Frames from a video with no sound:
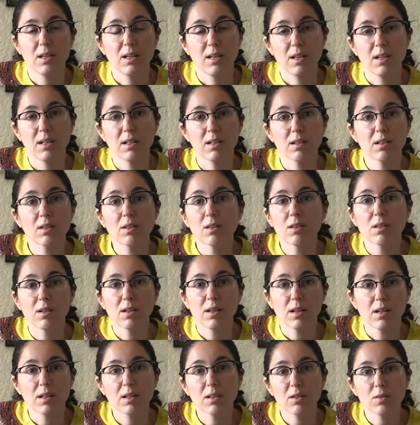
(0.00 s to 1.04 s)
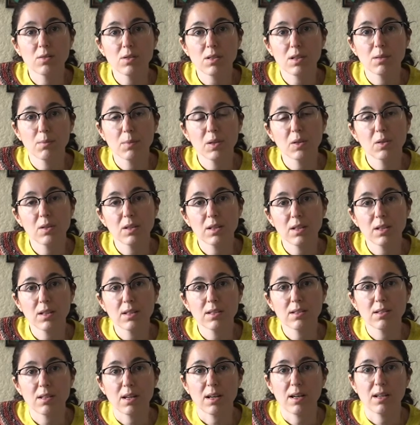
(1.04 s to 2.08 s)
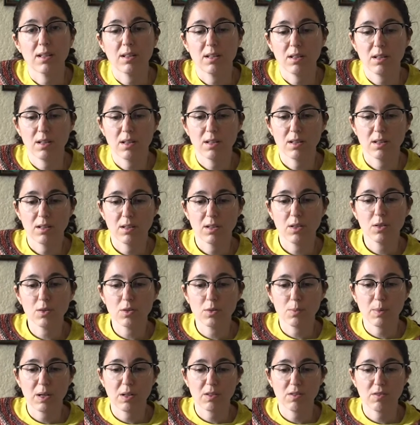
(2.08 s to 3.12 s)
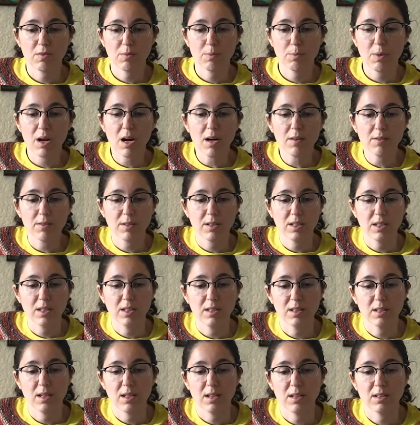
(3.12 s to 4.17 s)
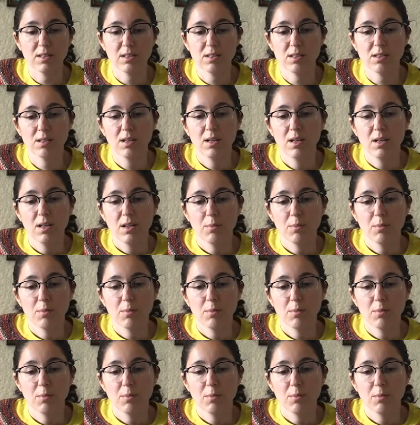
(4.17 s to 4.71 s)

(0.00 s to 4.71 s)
in those communities and the huge amount of poverty that's